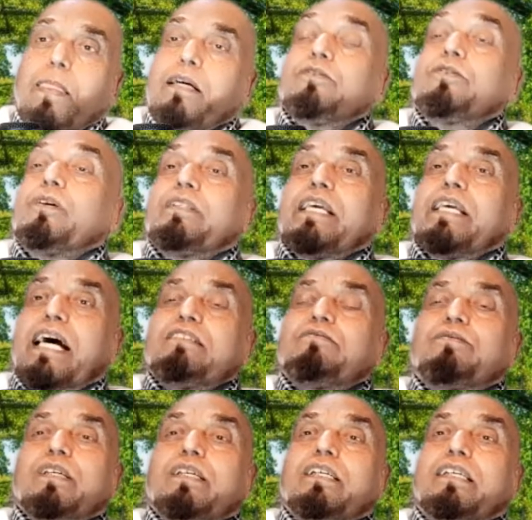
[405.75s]
So the
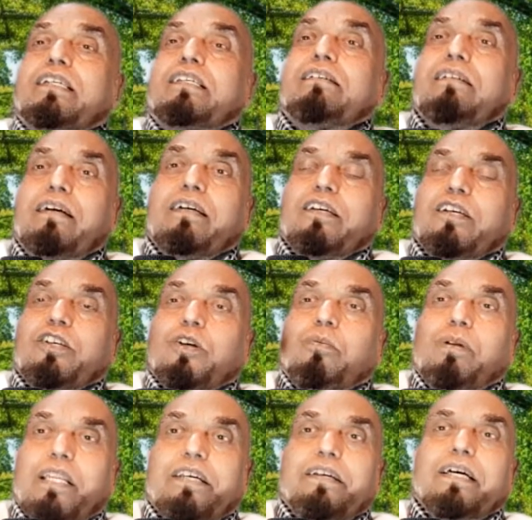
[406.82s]
answer you
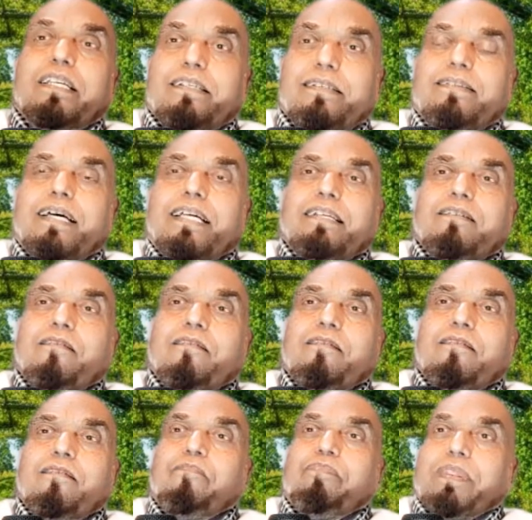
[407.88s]
will hear is that
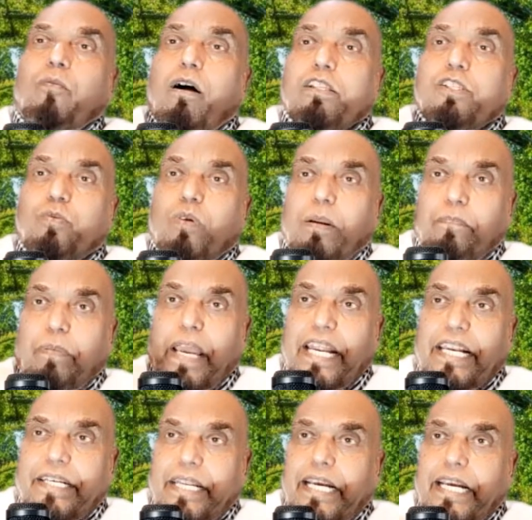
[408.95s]
the walls were
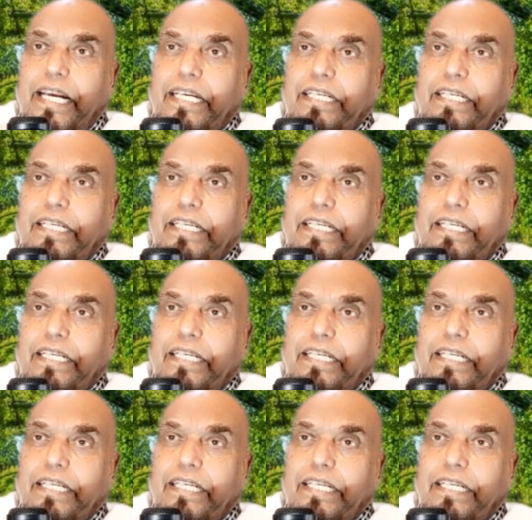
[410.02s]
painted